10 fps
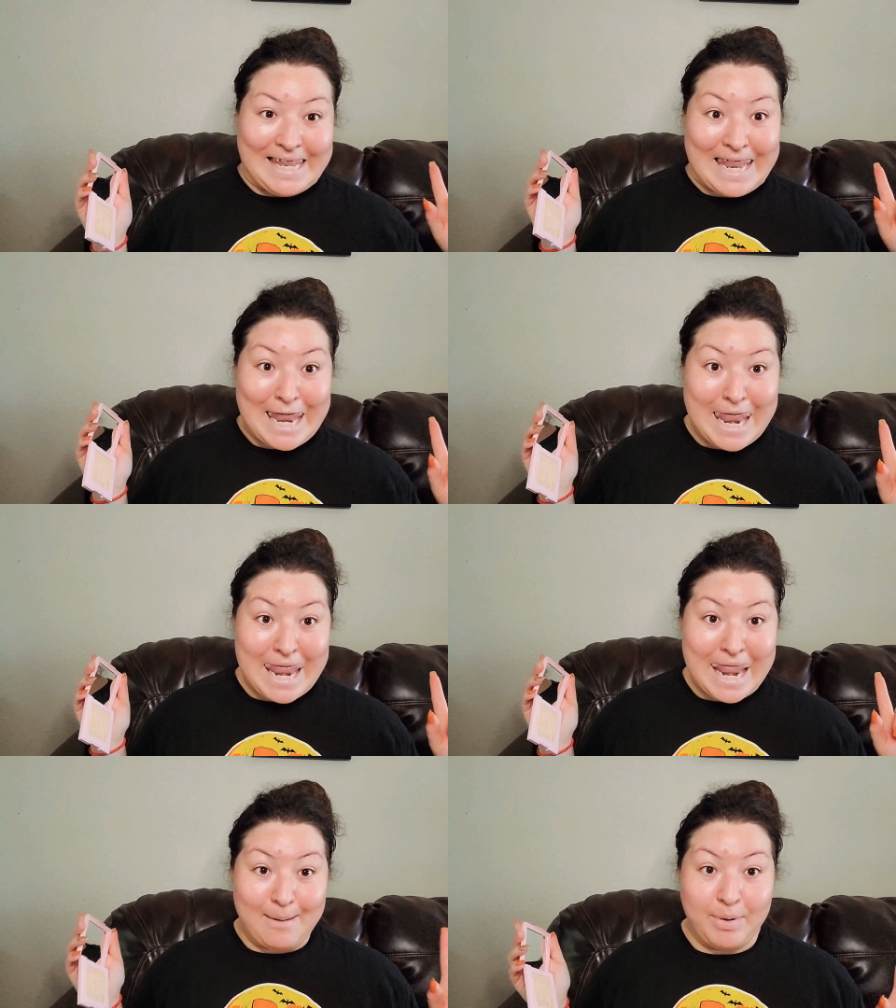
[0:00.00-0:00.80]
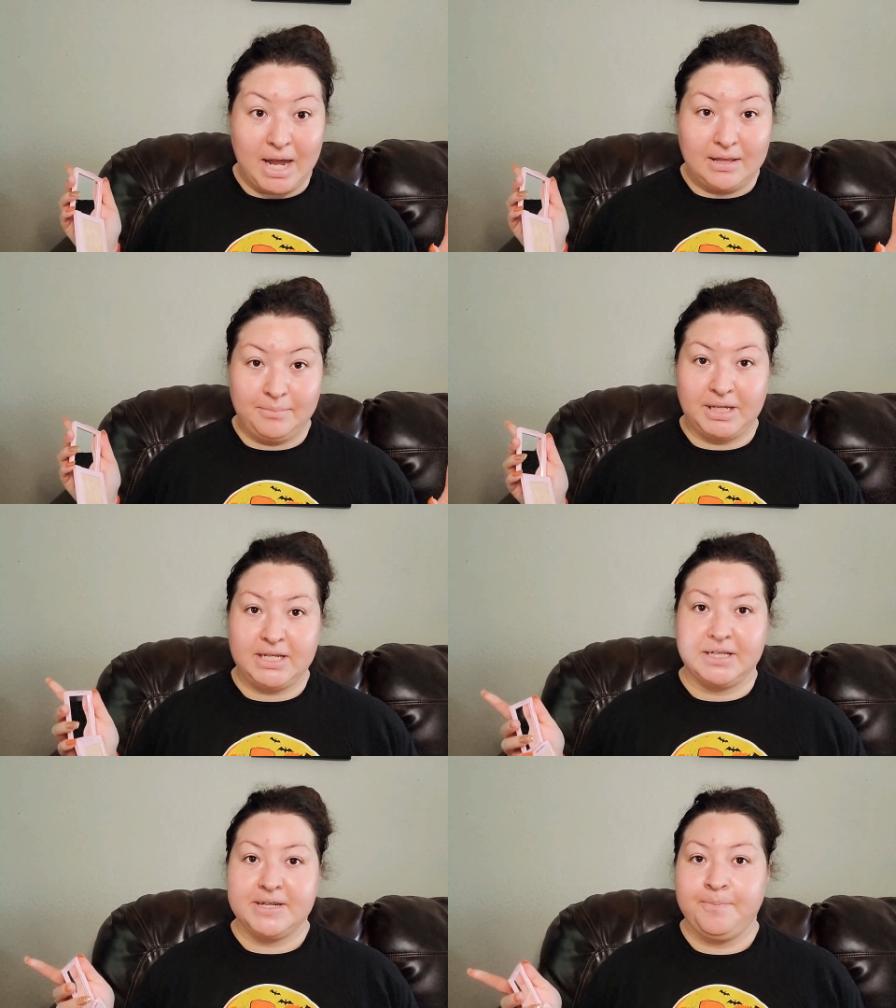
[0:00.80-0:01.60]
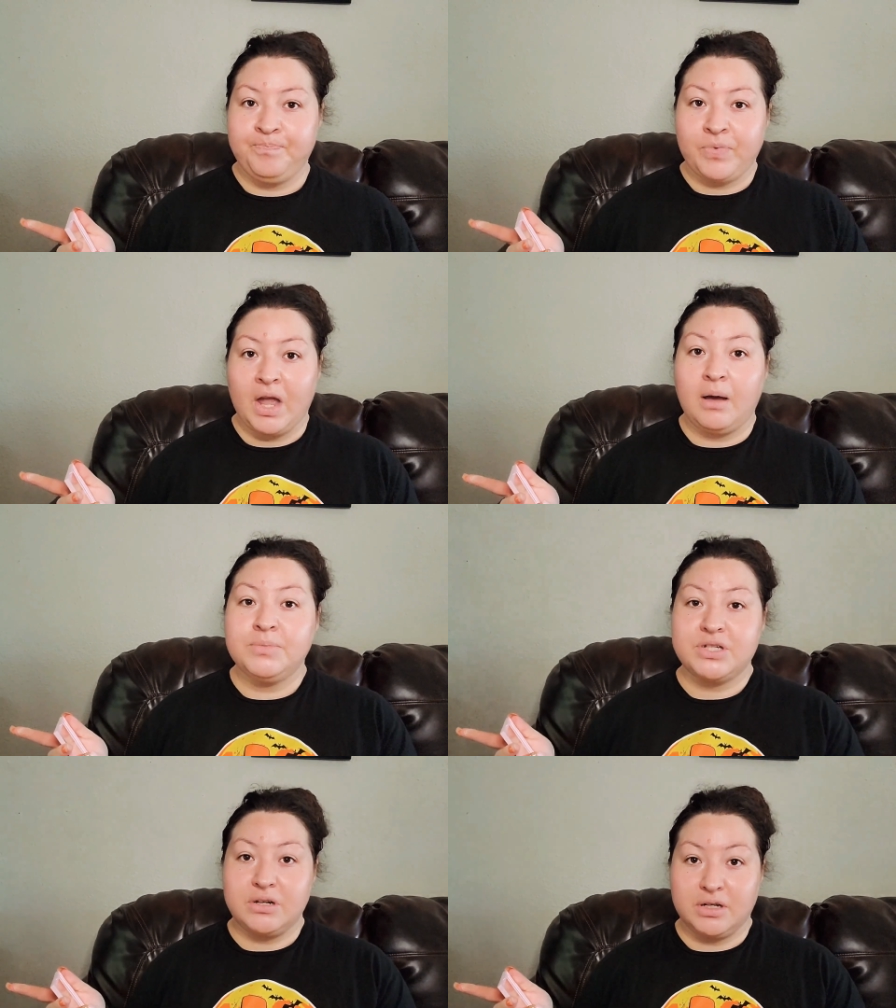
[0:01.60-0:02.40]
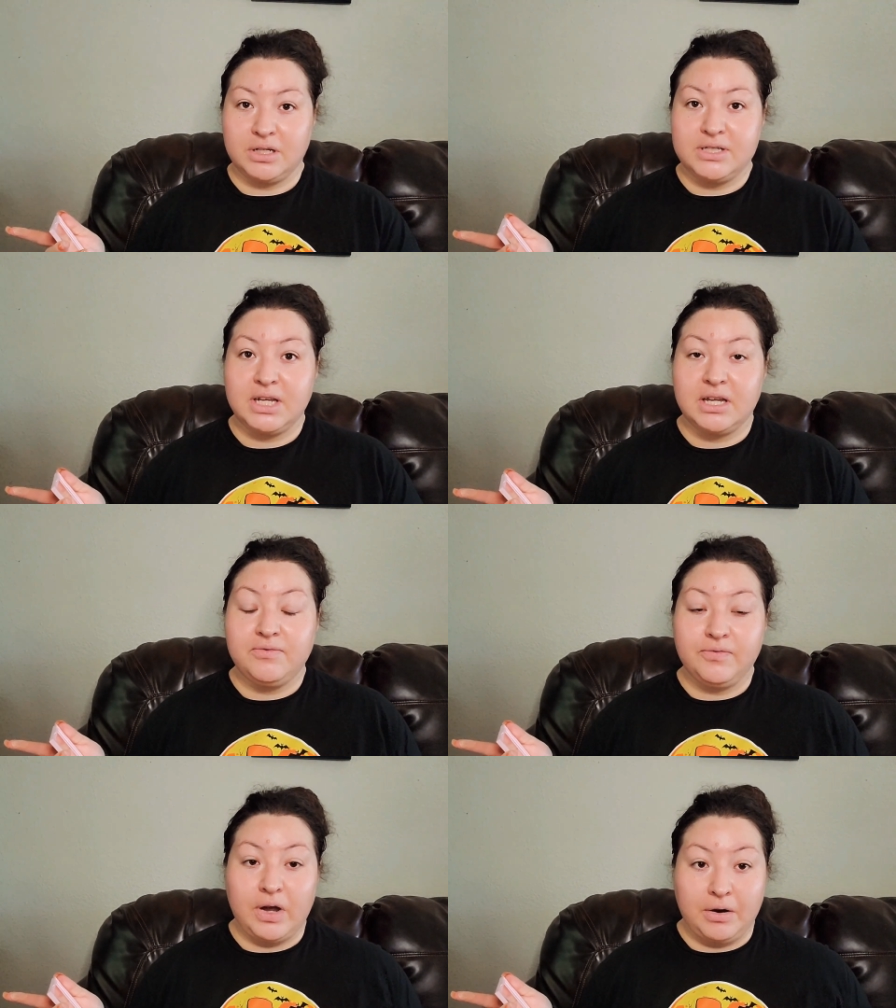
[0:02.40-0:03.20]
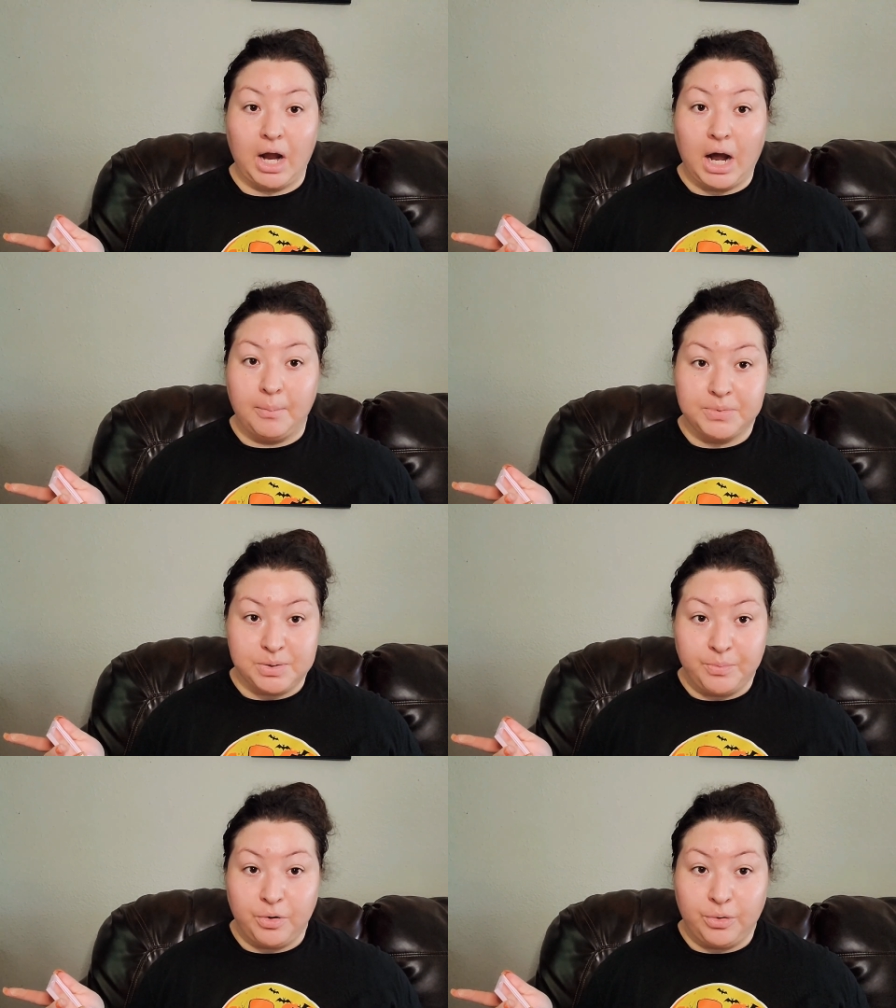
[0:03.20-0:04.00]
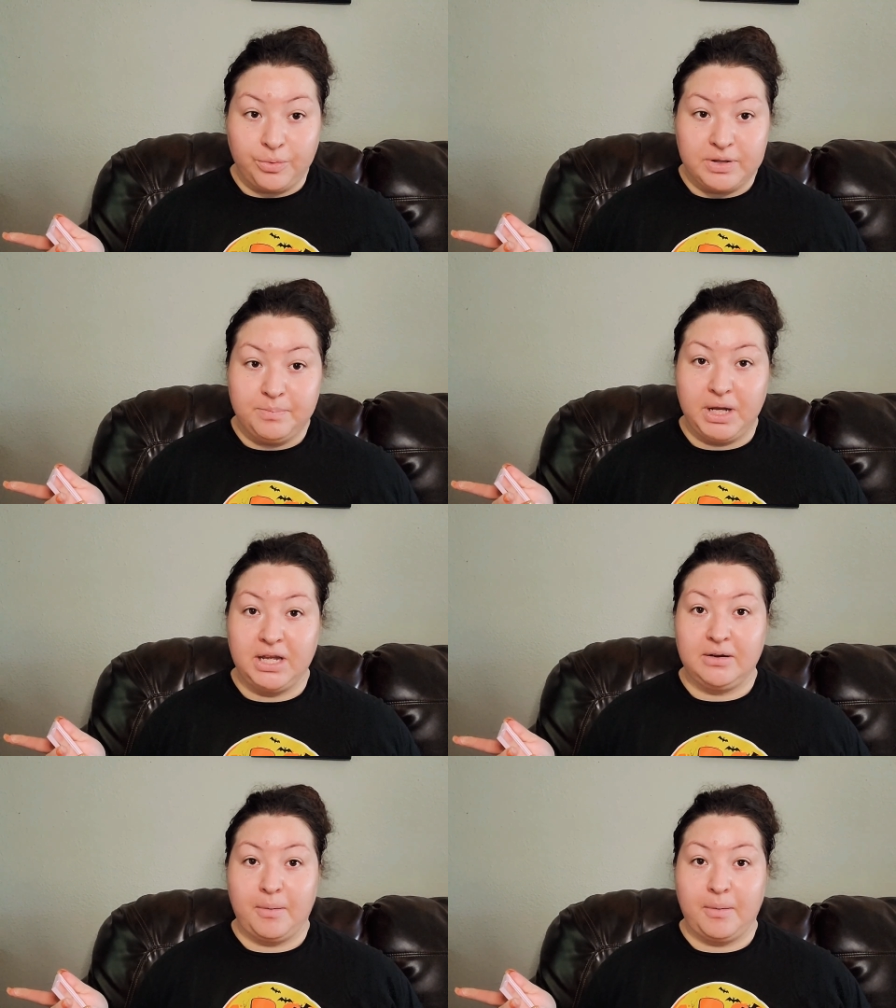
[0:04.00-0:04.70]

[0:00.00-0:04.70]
let me gather my thoughts. I'm starting to get very comfortable with being